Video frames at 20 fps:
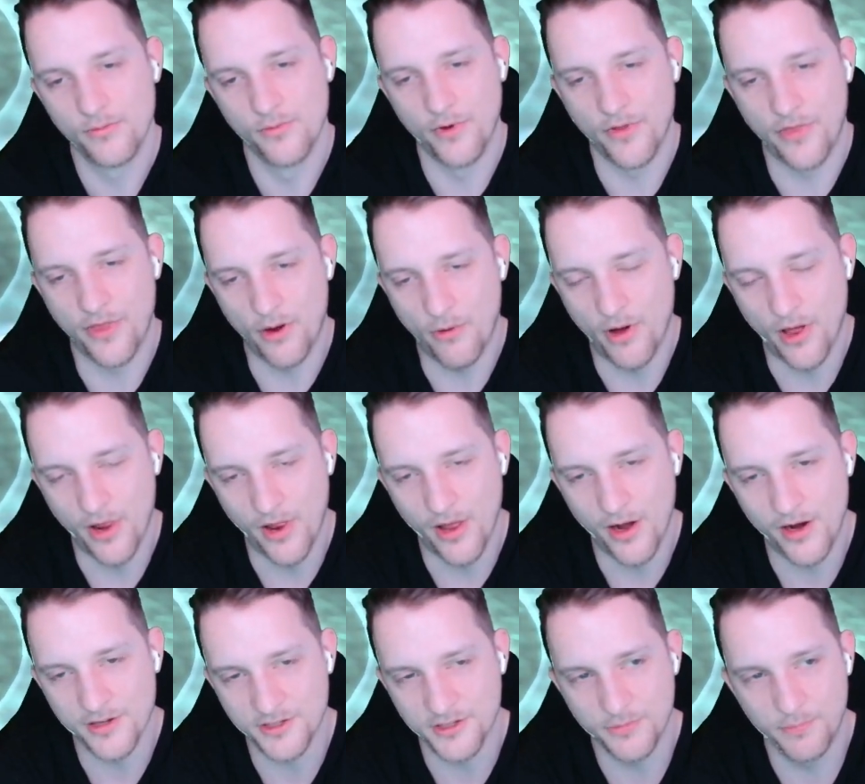with our
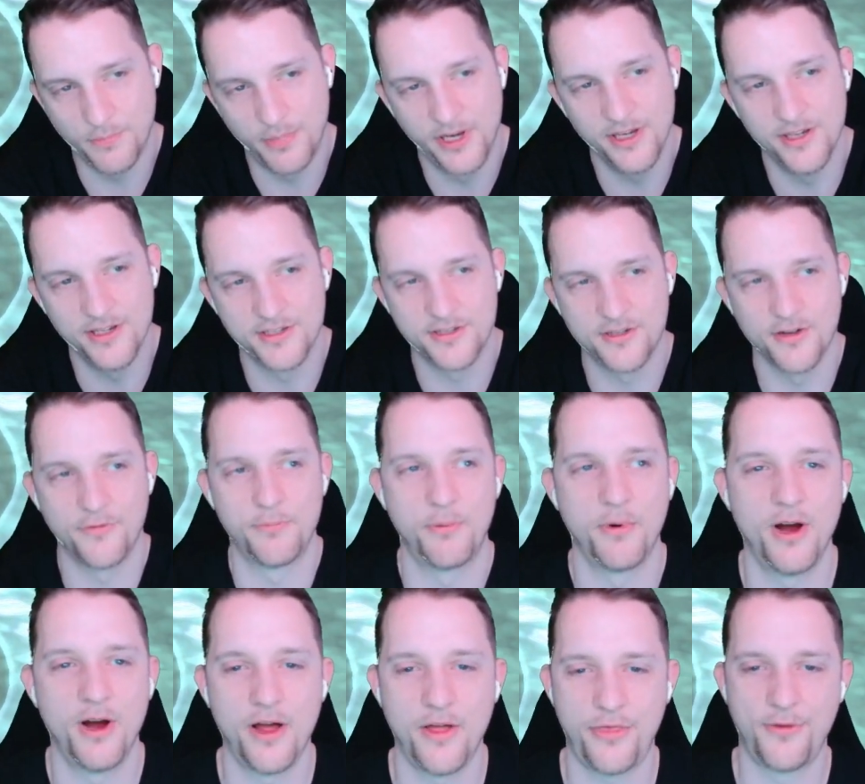last piece of
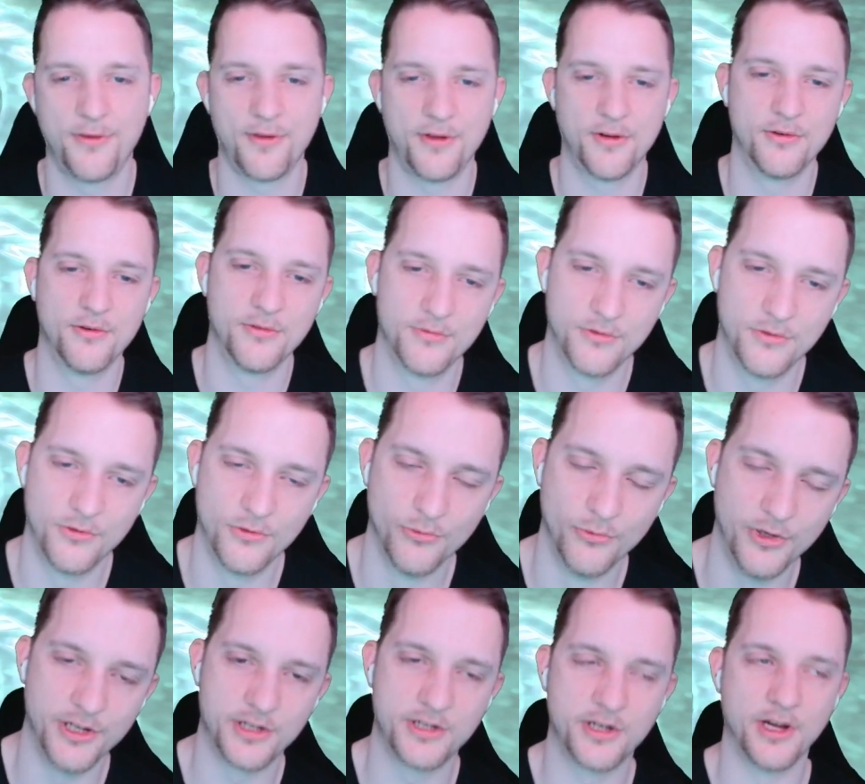breath,
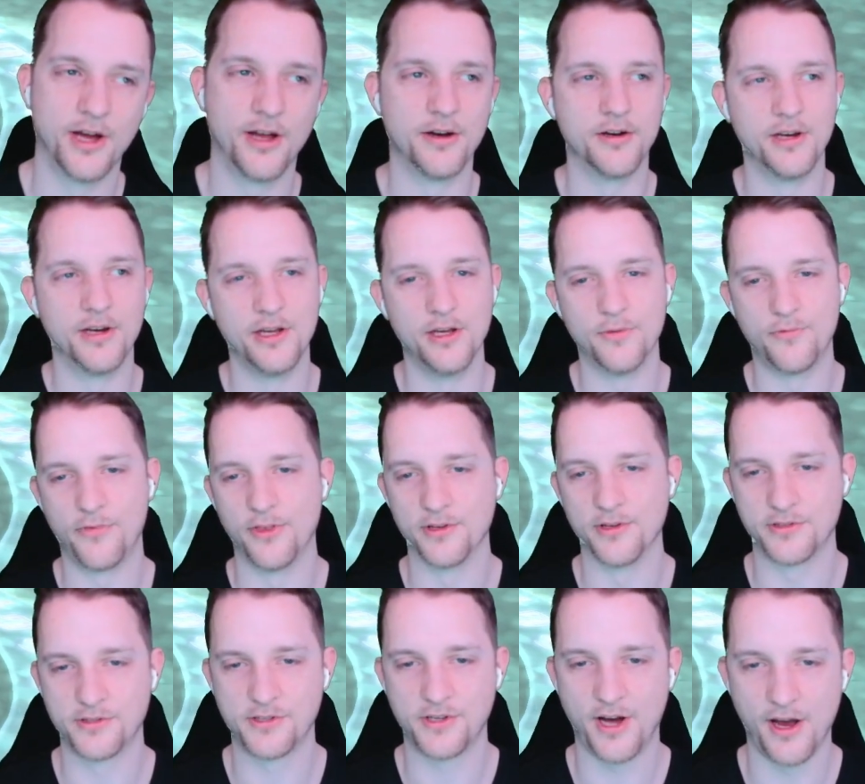we can leave the
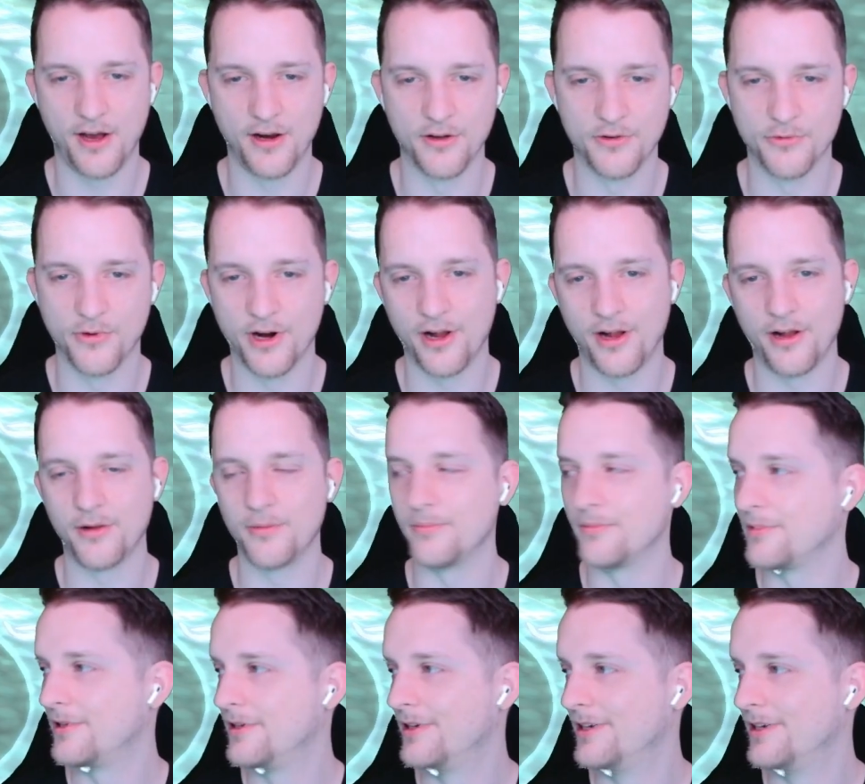silent realm.